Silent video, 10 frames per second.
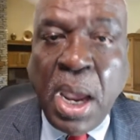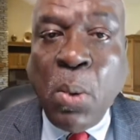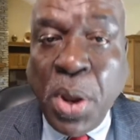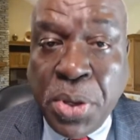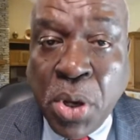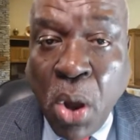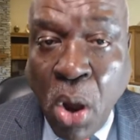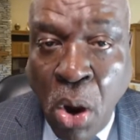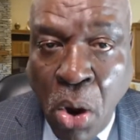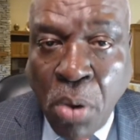And when you
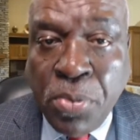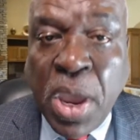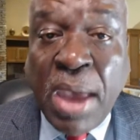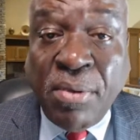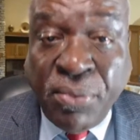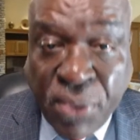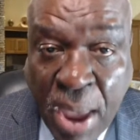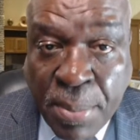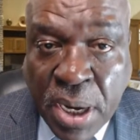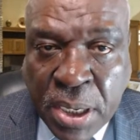go home, you have a
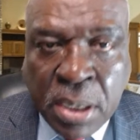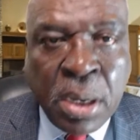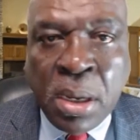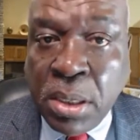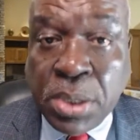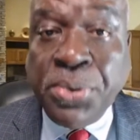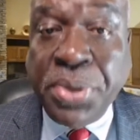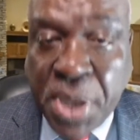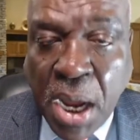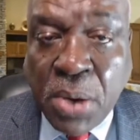family,
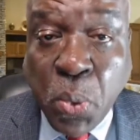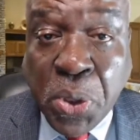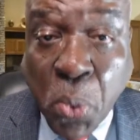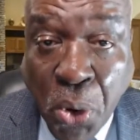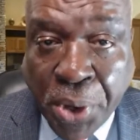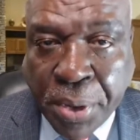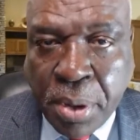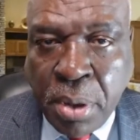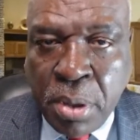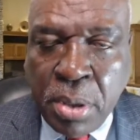you're done with work.
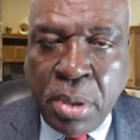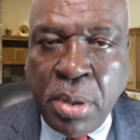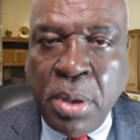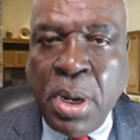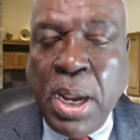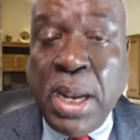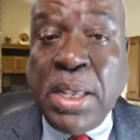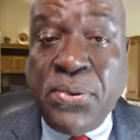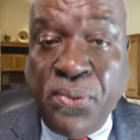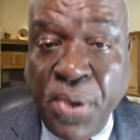It
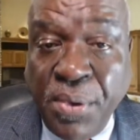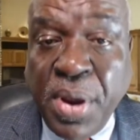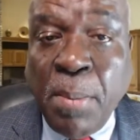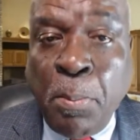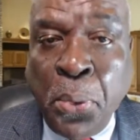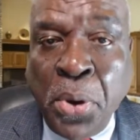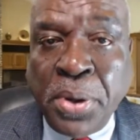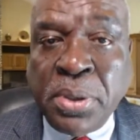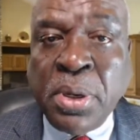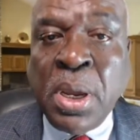is very
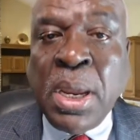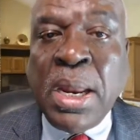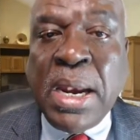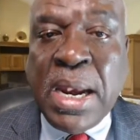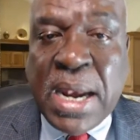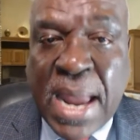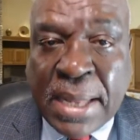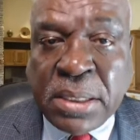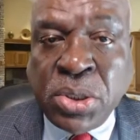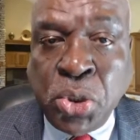important
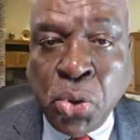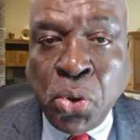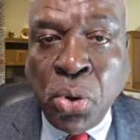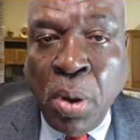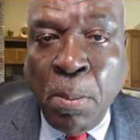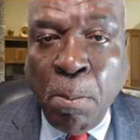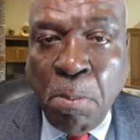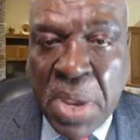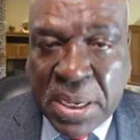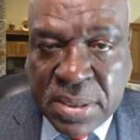not to
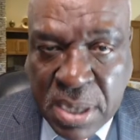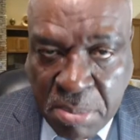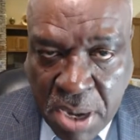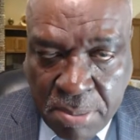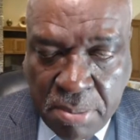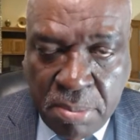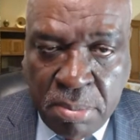mix them up.